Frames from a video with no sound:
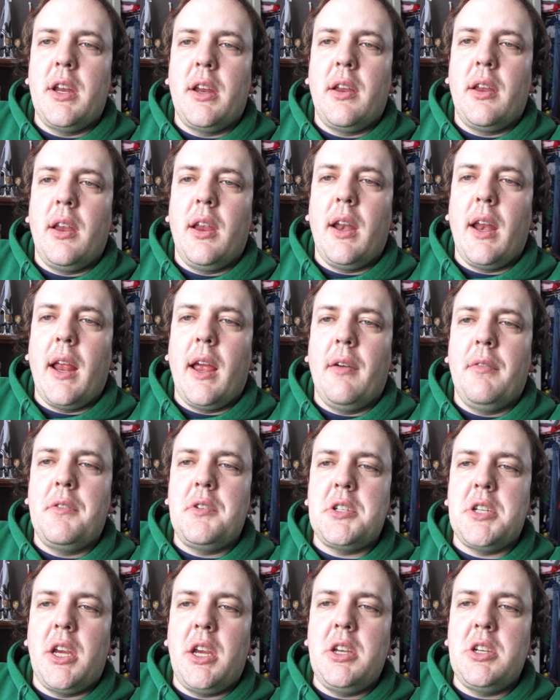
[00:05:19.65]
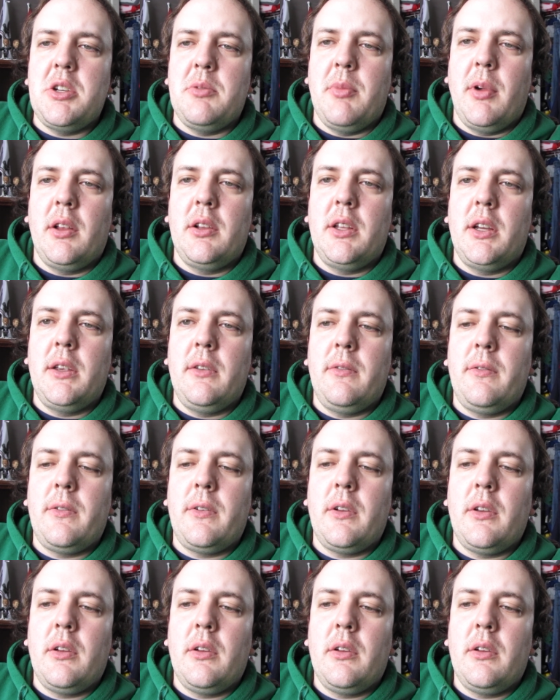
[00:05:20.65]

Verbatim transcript: and have change in my life